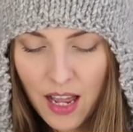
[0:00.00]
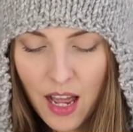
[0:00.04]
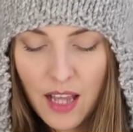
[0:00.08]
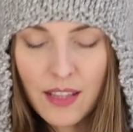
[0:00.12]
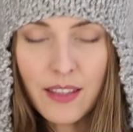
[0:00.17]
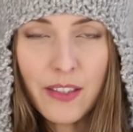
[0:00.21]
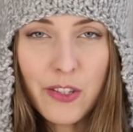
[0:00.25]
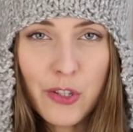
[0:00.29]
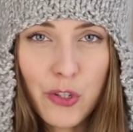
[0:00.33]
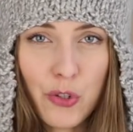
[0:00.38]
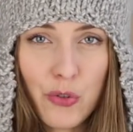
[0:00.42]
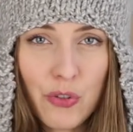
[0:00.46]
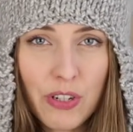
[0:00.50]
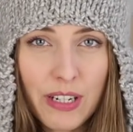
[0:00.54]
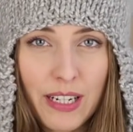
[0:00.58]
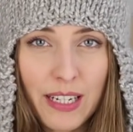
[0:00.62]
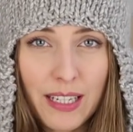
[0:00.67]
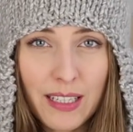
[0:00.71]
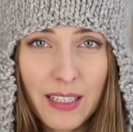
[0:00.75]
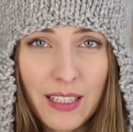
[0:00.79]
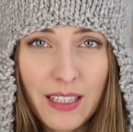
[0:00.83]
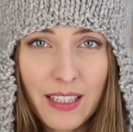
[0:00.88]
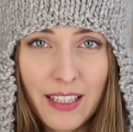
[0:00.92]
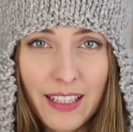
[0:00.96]
on the
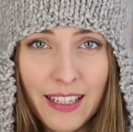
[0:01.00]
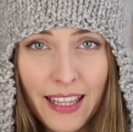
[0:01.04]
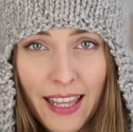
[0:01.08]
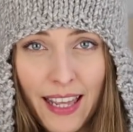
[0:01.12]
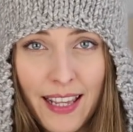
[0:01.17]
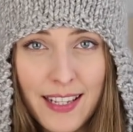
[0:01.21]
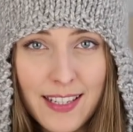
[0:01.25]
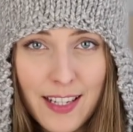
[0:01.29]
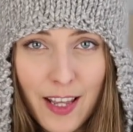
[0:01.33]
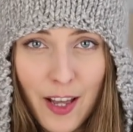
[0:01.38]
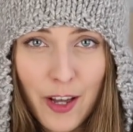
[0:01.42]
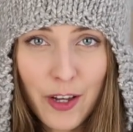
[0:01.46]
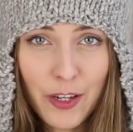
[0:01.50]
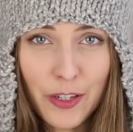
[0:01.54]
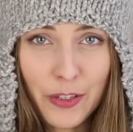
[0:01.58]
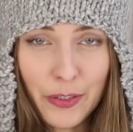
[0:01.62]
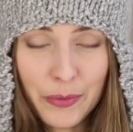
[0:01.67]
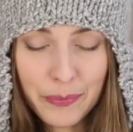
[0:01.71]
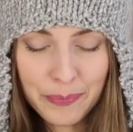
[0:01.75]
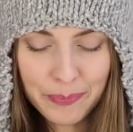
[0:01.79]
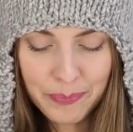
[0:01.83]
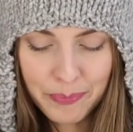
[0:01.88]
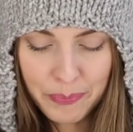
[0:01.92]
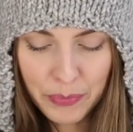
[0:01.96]
screen, in case
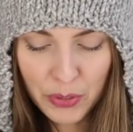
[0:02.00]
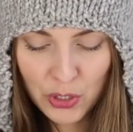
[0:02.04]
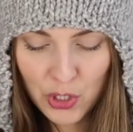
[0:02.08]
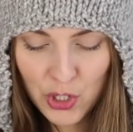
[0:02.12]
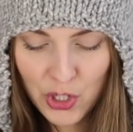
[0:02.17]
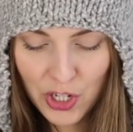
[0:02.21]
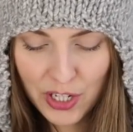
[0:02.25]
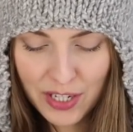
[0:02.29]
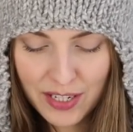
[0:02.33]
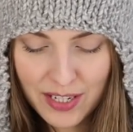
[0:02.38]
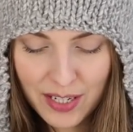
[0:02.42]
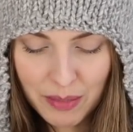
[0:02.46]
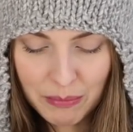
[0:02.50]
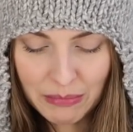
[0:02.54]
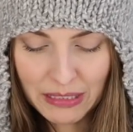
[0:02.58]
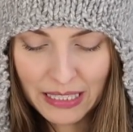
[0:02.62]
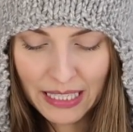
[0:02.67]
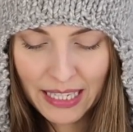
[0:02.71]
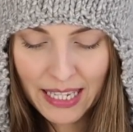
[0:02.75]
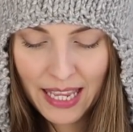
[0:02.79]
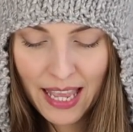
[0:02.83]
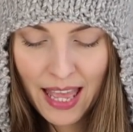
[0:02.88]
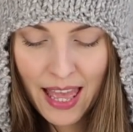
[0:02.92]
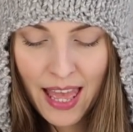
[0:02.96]
I butcher
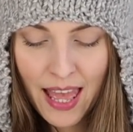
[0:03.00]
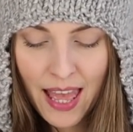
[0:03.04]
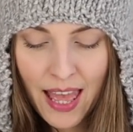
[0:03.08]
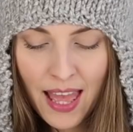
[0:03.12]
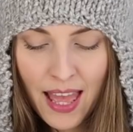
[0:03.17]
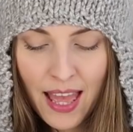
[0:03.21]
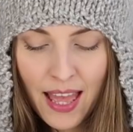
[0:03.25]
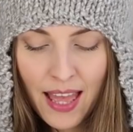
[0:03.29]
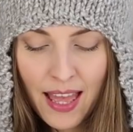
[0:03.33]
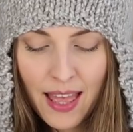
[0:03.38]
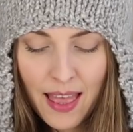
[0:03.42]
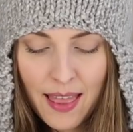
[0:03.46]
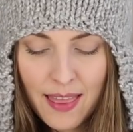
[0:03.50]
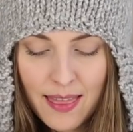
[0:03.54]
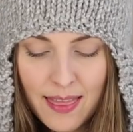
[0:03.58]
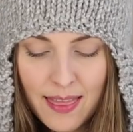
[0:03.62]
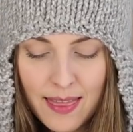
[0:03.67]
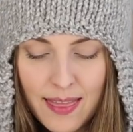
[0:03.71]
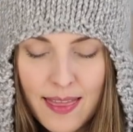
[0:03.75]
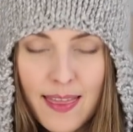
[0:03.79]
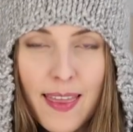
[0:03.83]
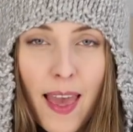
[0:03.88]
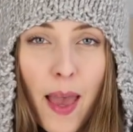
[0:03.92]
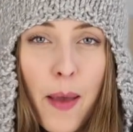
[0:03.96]
something,
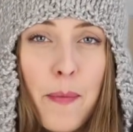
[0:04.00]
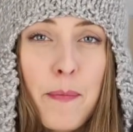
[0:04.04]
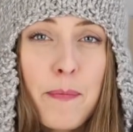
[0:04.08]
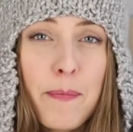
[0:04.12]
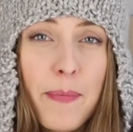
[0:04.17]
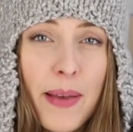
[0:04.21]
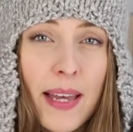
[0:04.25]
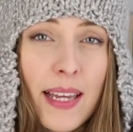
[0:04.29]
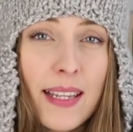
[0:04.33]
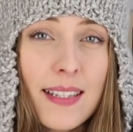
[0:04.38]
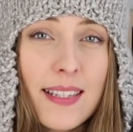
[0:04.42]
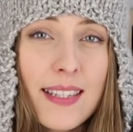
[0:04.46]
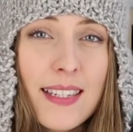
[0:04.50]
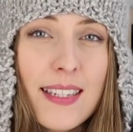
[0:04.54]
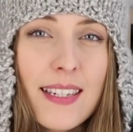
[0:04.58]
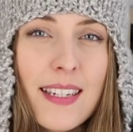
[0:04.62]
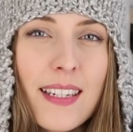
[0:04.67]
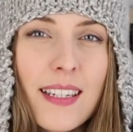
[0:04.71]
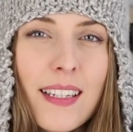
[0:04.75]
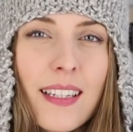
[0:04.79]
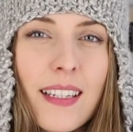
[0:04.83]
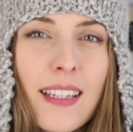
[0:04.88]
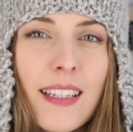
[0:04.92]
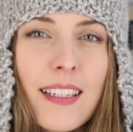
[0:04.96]
Tempest
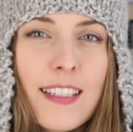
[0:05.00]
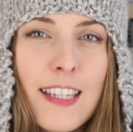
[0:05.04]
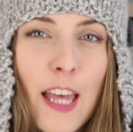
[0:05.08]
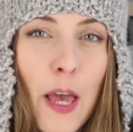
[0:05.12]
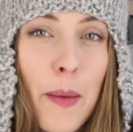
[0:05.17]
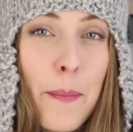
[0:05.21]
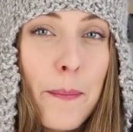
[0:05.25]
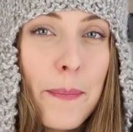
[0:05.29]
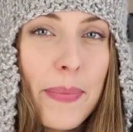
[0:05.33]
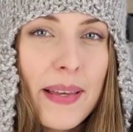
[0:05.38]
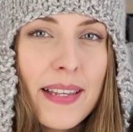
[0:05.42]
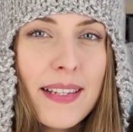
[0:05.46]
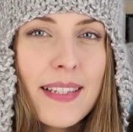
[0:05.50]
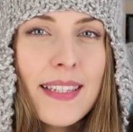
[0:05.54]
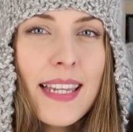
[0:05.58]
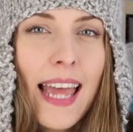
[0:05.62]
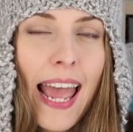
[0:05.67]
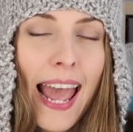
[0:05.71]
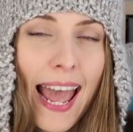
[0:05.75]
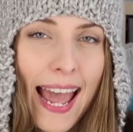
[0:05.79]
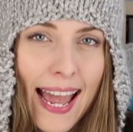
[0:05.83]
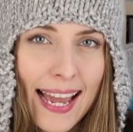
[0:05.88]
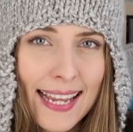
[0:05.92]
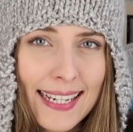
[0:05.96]

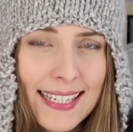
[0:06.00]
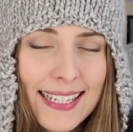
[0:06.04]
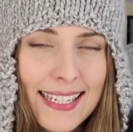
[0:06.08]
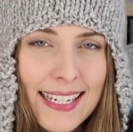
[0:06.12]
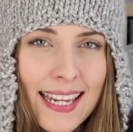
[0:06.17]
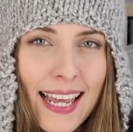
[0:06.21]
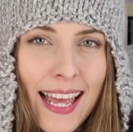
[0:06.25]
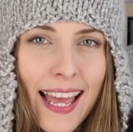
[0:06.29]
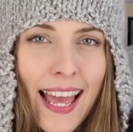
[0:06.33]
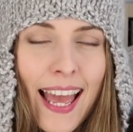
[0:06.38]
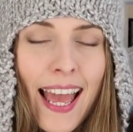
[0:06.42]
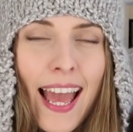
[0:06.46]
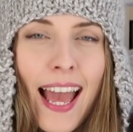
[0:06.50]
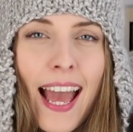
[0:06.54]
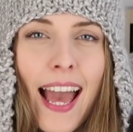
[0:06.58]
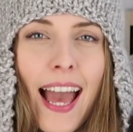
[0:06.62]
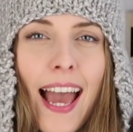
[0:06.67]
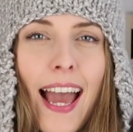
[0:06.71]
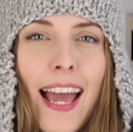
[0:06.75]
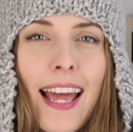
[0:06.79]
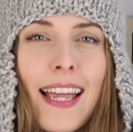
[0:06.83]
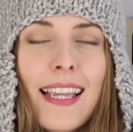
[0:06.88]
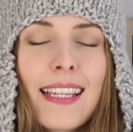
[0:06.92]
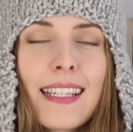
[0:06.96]
Hat,
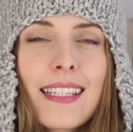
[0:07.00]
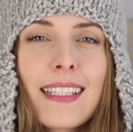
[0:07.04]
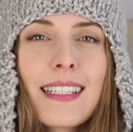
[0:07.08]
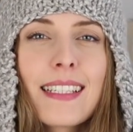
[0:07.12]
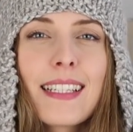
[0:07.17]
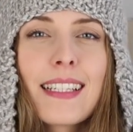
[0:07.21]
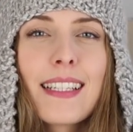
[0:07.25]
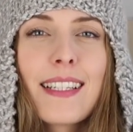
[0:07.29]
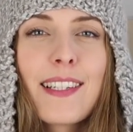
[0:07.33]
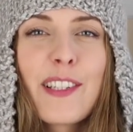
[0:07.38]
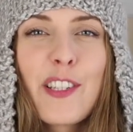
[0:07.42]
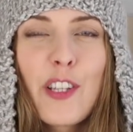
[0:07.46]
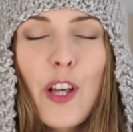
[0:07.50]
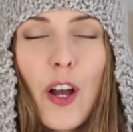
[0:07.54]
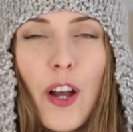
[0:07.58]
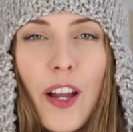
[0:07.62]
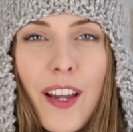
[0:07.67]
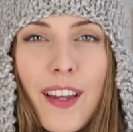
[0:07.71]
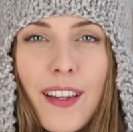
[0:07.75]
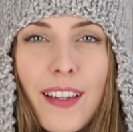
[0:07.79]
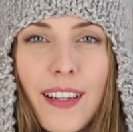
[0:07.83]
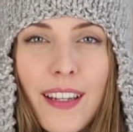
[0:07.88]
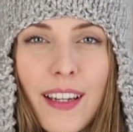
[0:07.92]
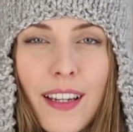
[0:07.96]
and the
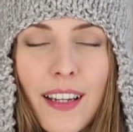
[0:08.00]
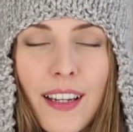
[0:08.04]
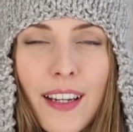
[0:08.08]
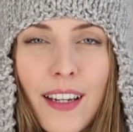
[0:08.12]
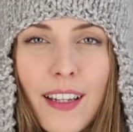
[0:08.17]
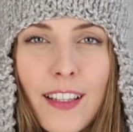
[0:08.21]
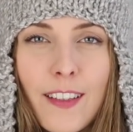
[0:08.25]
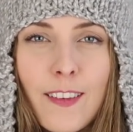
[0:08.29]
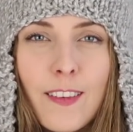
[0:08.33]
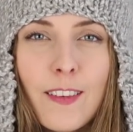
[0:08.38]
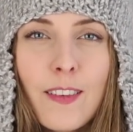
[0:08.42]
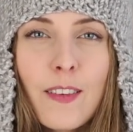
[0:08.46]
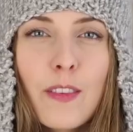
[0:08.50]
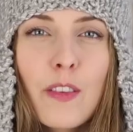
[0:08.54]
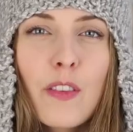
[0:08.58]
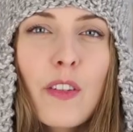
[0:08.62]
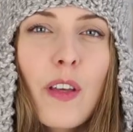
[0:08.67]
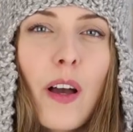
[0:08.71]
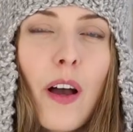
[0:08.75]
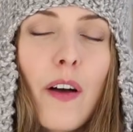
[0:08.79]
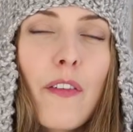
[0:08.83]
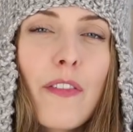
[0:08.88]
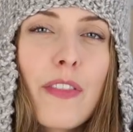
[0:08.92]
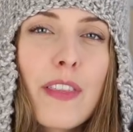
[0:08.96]
designer
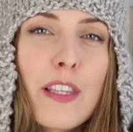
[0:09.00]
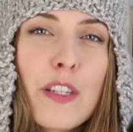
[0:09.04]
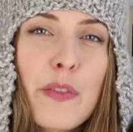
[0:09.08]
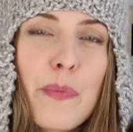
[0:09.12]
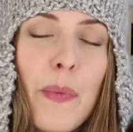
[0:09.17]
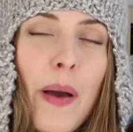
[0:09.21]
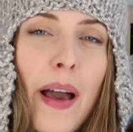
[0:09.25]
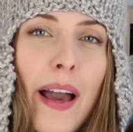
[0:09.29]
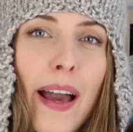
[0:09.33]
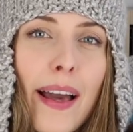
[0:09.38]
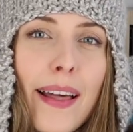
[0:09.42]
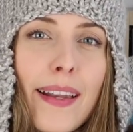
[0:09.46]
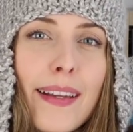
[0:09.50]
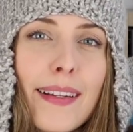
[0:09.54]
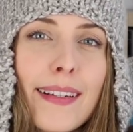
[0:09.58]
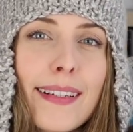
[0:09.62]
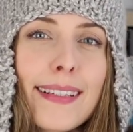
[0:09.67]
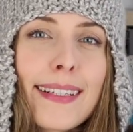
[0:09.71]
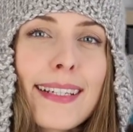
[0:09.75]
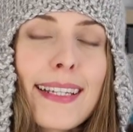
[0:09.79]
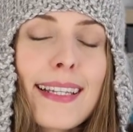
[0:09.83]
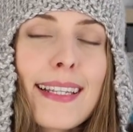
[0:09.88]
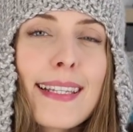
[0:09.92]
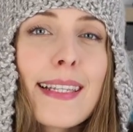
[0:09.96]
of this
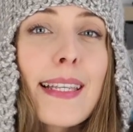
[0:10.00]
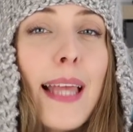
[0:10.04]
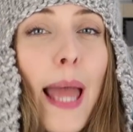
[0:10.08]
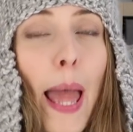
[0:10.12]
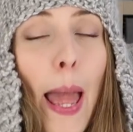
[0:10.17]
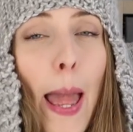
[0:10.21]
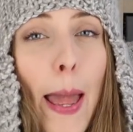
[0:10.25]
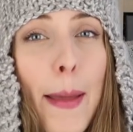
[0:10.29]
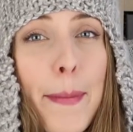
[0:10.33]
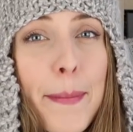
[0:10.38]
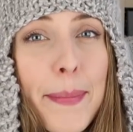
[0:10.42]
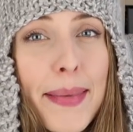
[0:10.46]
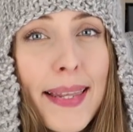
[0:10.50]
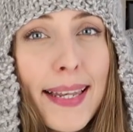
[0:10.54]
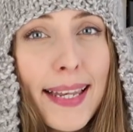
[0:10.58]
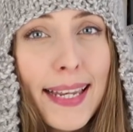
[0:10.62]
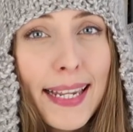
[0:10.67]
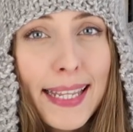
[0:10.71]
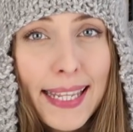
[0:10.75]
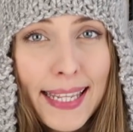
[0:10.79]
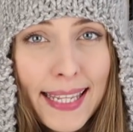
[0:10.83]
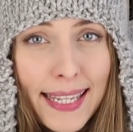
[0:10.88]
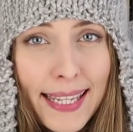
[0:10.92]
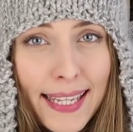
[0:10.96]
pattern is
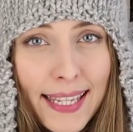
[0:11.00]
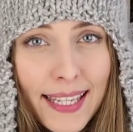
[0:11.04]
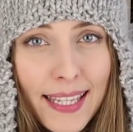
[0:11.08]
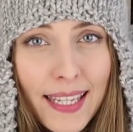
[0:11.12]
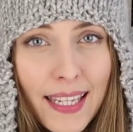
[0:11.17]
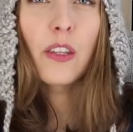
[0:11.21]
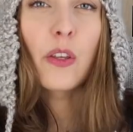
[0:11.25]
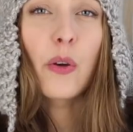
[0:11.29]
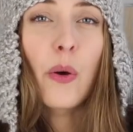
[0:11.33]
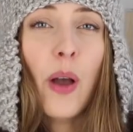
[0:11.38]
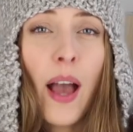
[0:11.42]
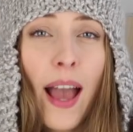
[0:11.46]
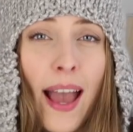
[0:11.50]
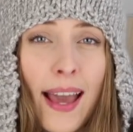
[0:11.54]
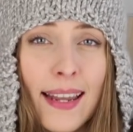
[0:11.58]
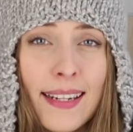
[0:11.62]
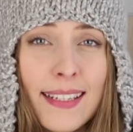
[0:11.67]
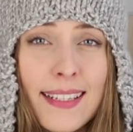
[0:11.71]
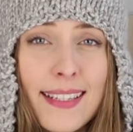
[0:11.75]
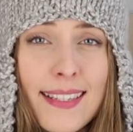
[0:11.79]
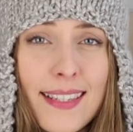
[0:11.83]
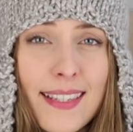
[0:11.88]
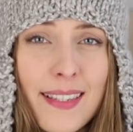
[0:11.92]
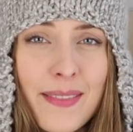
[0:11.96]
Emily
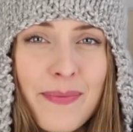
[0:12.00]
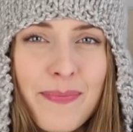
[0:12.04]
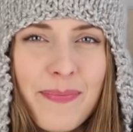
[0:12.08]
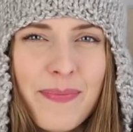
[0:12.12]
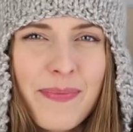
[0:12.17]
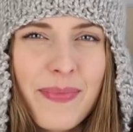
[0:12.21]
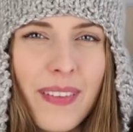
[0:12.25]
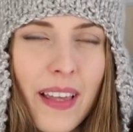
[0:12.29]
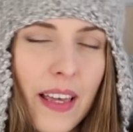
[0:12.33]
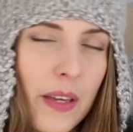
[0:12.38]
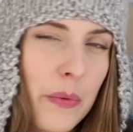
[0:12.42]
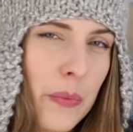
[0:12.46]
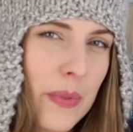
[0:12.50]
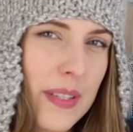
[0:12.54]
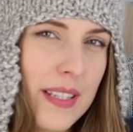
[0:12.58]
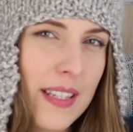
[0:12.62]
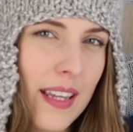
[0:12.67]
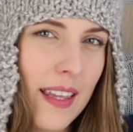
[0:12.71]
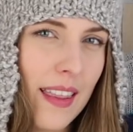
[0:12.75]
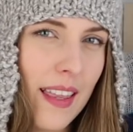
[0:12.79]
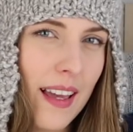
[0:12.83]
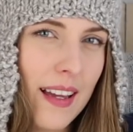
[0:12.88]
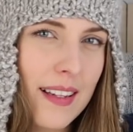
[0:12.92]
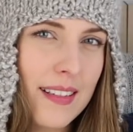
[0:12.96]
Johannes, I would
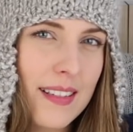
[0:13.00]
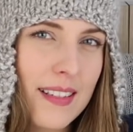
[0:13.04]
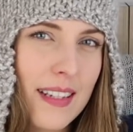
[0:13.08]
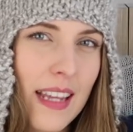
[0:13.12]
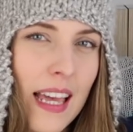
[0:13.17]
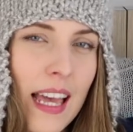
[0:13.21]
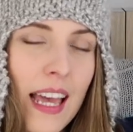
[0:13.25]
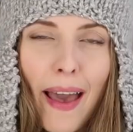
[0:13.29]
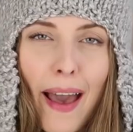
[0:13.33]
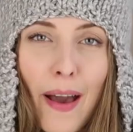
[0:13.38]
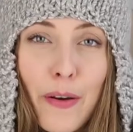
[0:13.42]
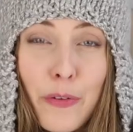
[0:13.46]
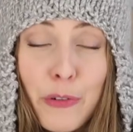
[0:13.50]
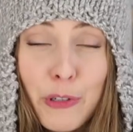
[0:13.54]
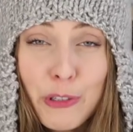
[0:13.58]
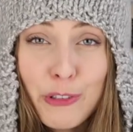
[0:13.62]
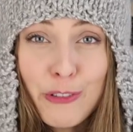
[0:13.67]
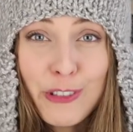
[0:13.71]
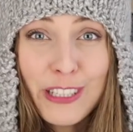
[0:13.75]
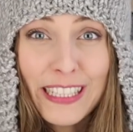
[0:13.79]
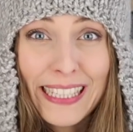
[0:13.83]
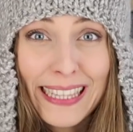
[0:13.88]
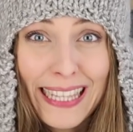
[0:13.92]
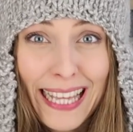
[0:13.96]
say that. I
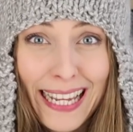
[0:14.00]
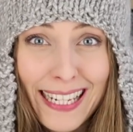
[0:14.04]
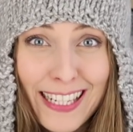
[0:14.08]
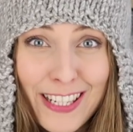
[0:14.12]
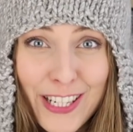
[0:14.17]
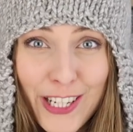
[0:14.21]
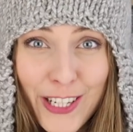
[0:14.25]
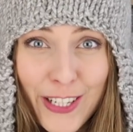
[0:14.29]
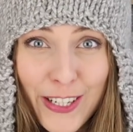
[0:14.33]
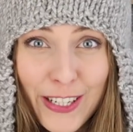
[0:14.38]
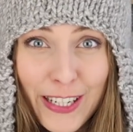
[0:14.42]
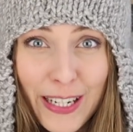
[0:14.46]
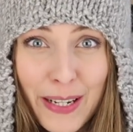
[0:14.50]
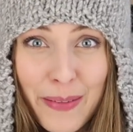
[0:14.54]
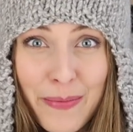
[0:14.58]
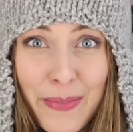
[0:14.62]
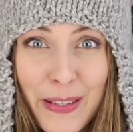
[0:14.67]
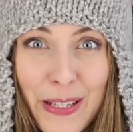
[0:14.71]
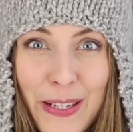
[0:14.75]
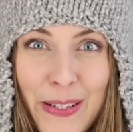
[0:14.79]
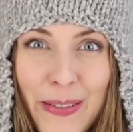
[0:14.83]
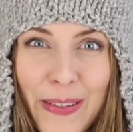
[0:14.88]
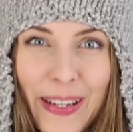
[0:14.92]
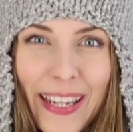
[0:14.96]
would read that surname
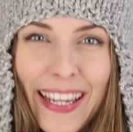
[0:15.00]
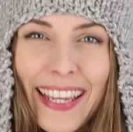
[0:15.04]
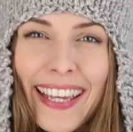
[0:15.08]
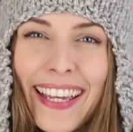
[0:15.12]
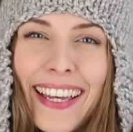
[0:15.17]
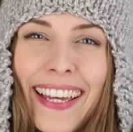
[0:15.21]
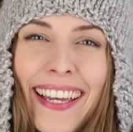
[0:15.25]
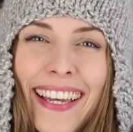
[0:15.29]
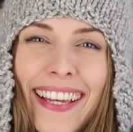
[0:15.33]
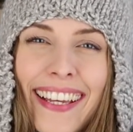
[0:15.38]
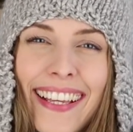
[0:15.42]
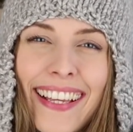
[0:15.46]
this way.